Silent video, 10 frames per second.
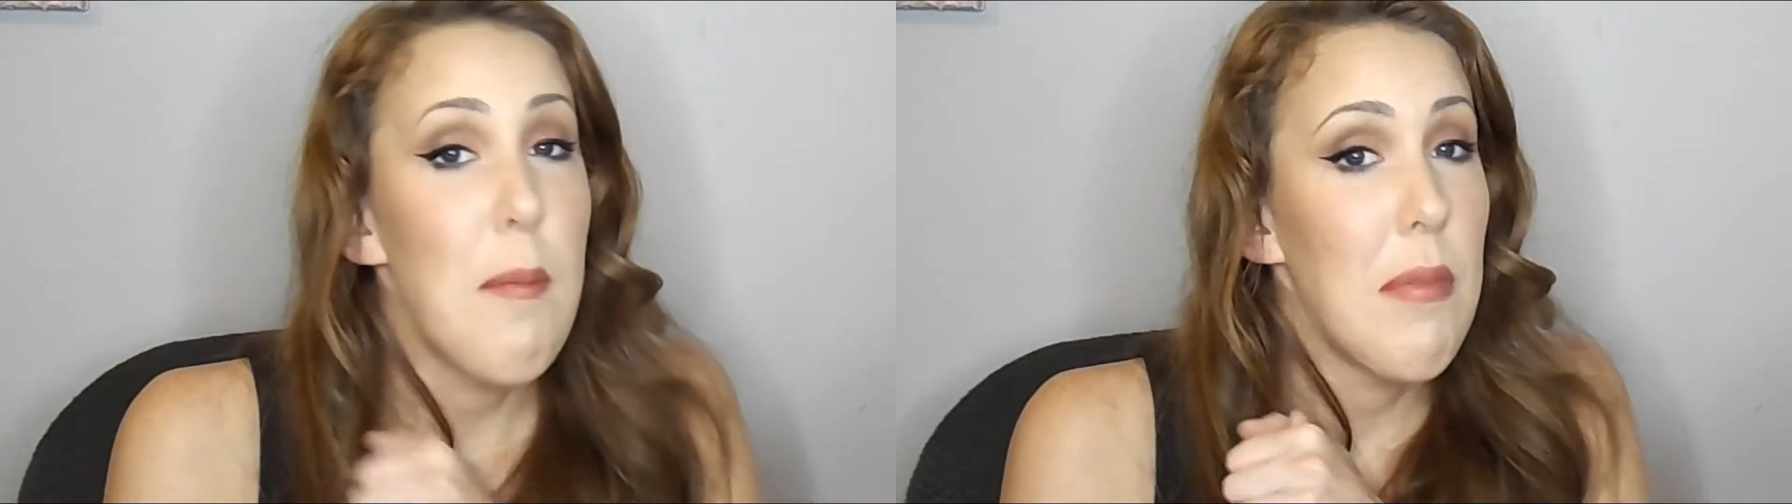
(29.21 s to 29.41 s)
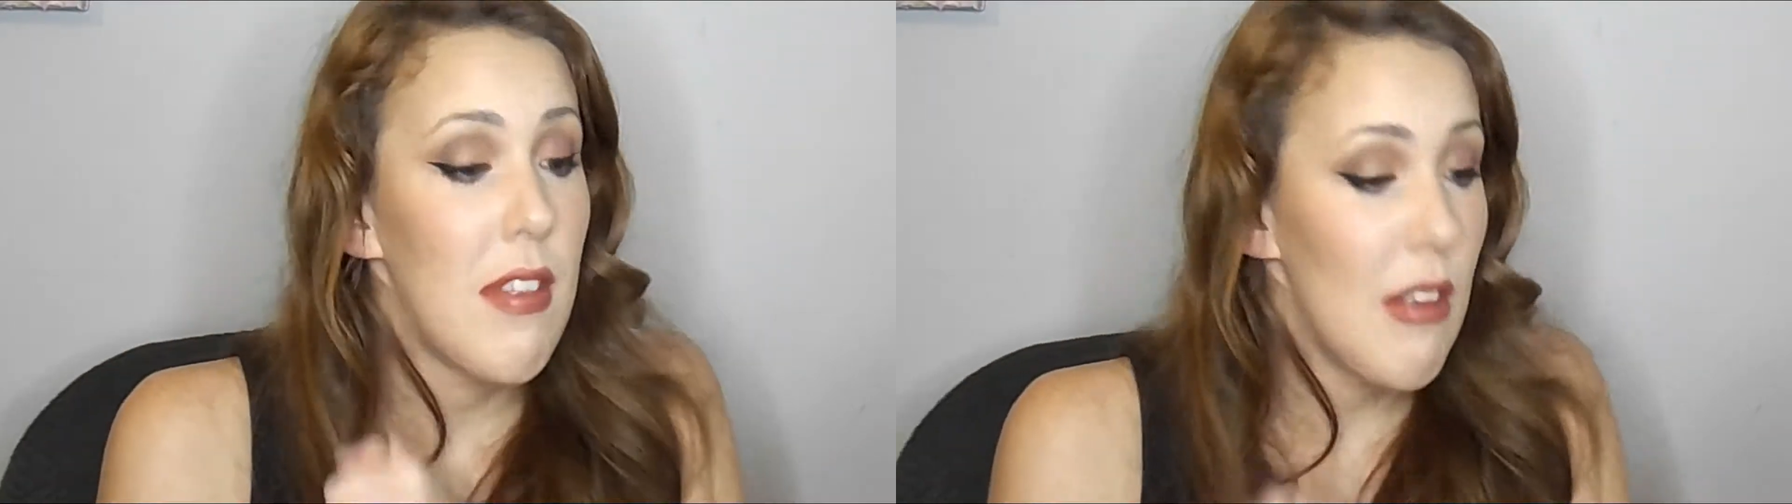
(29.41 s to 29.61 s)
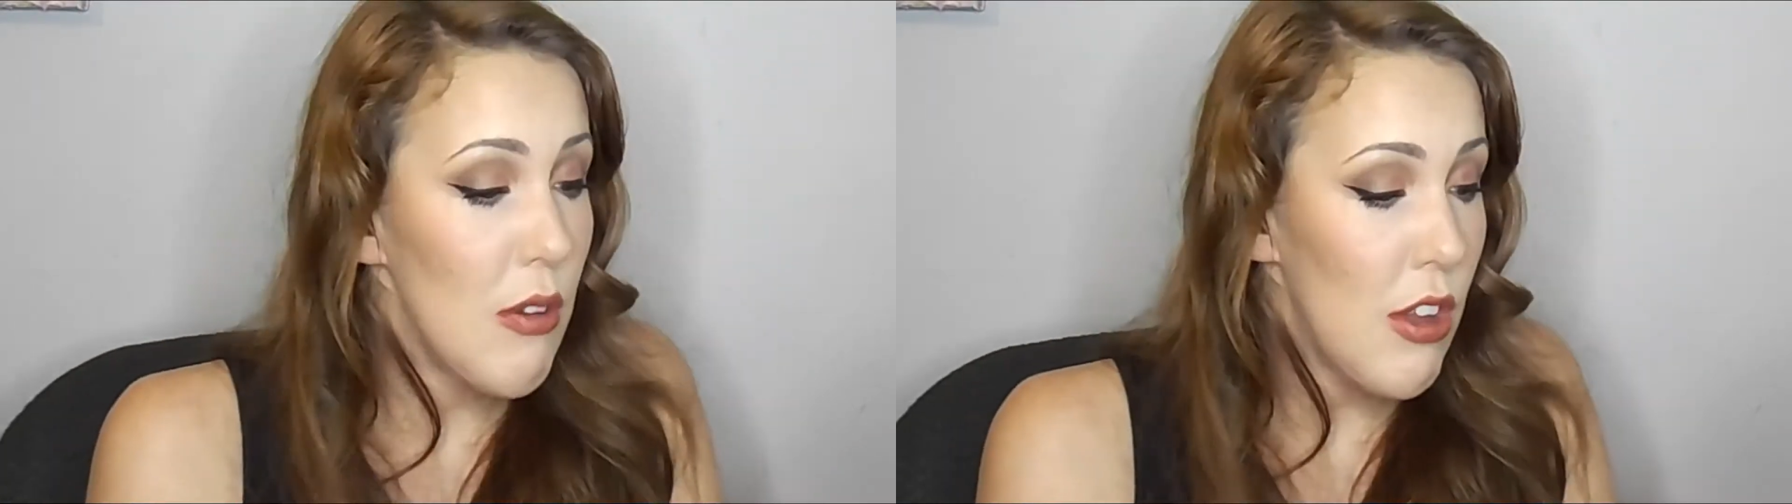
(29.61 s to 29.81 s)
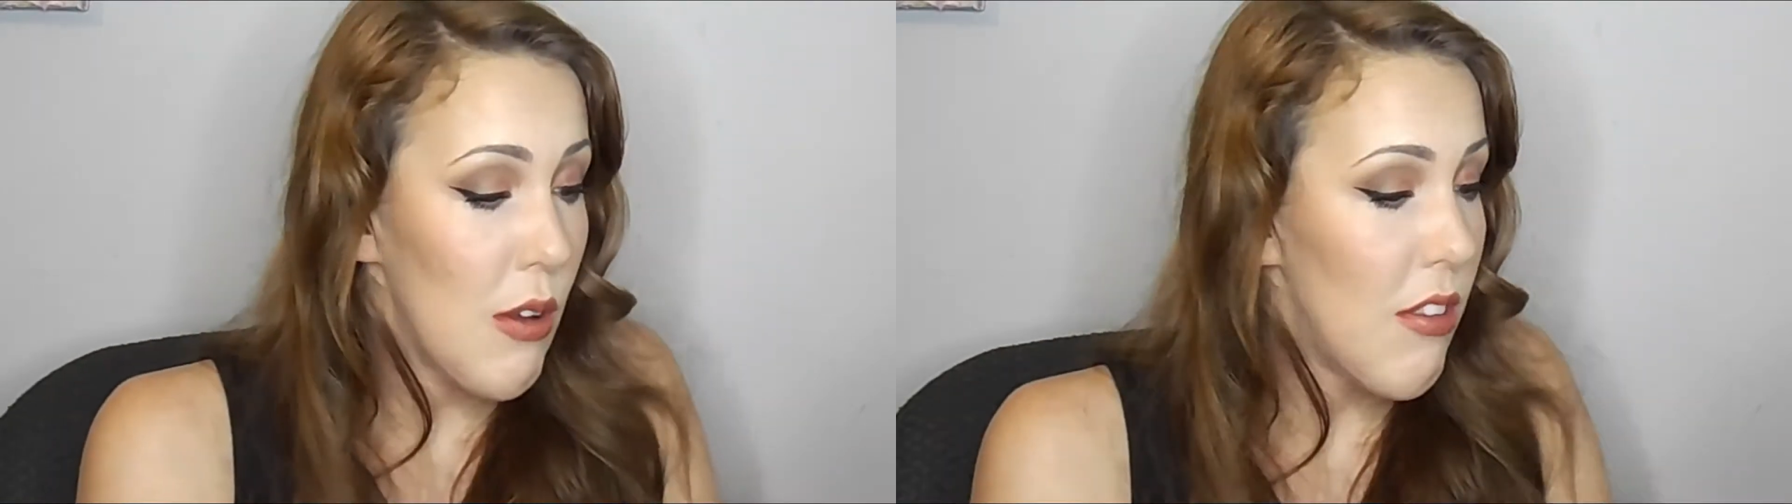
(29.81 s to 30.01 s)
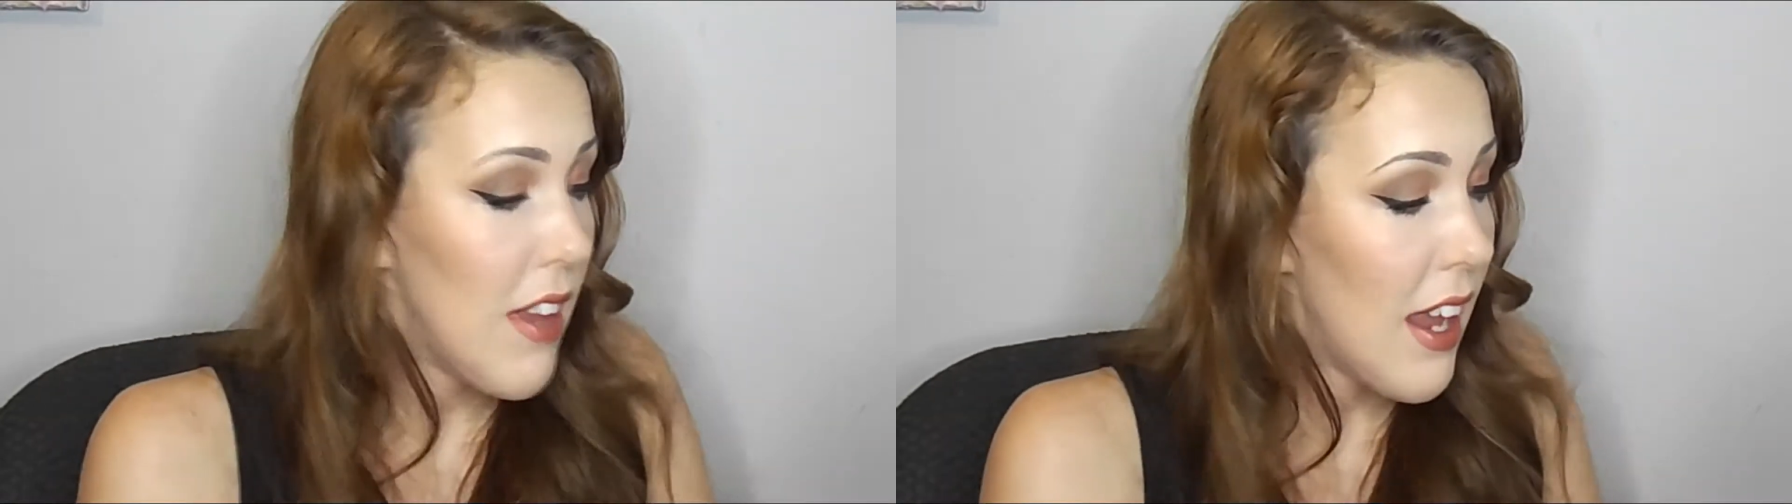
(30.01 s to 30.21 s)
I'm still
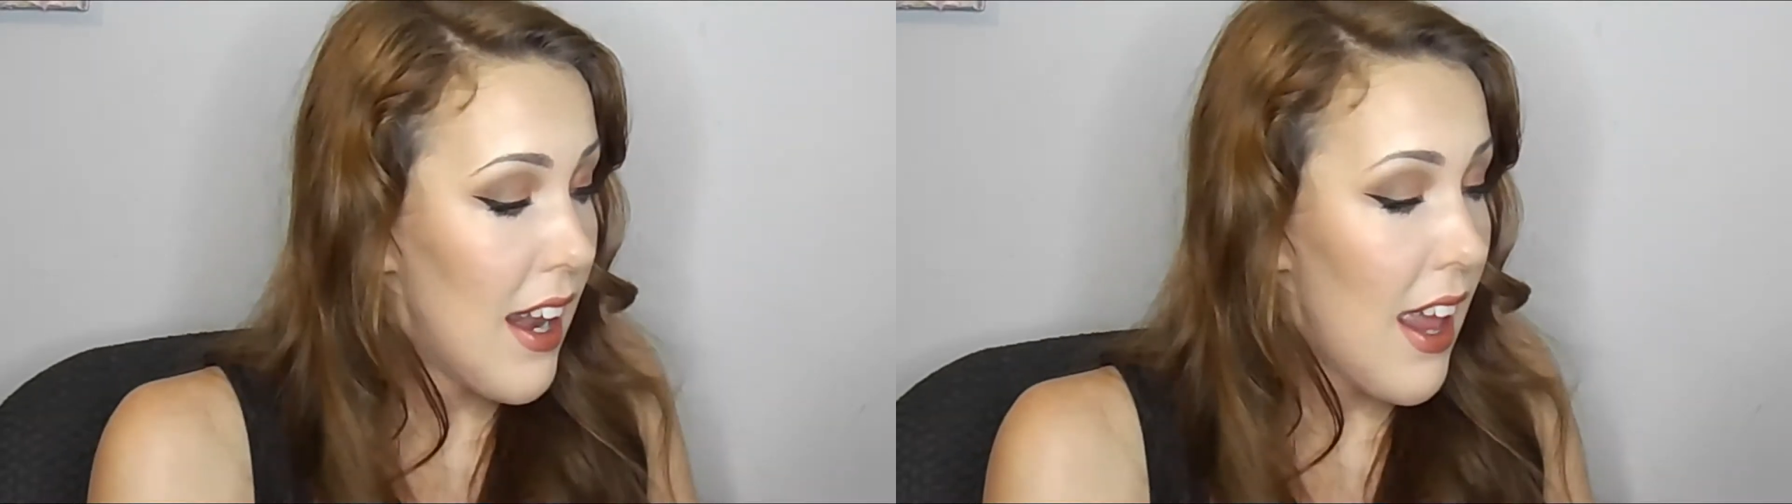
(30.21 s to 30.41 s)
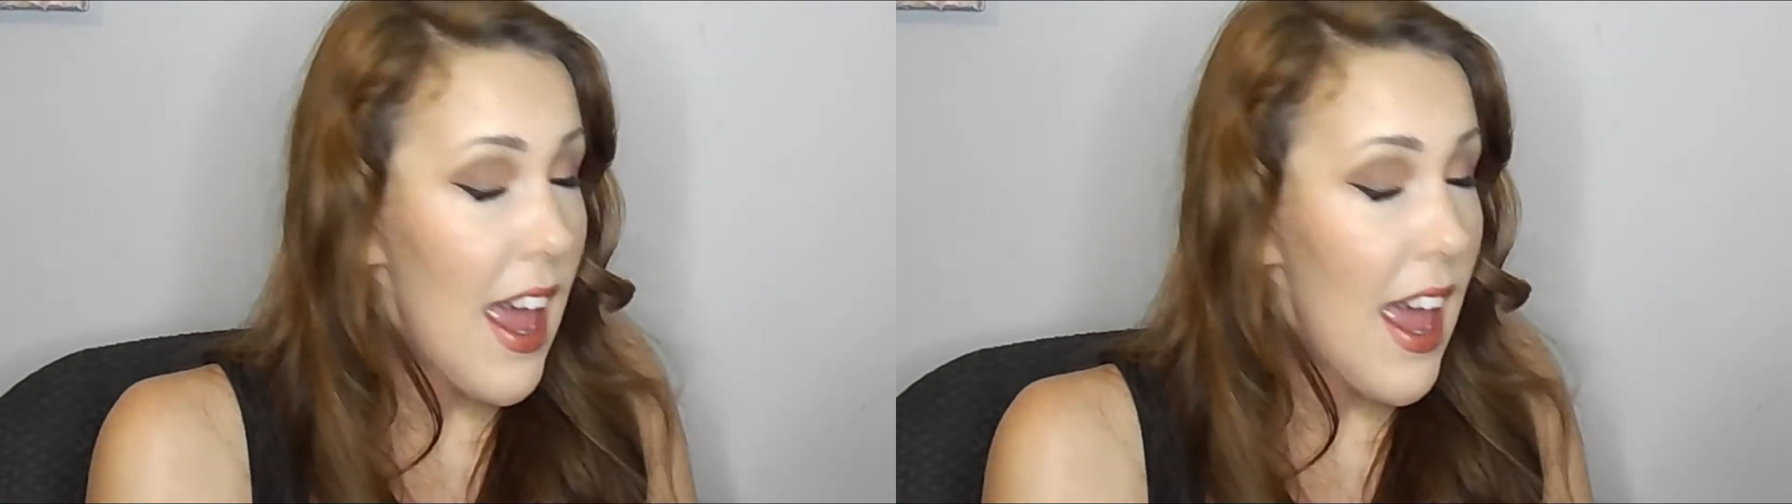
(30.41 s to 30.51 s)
using it.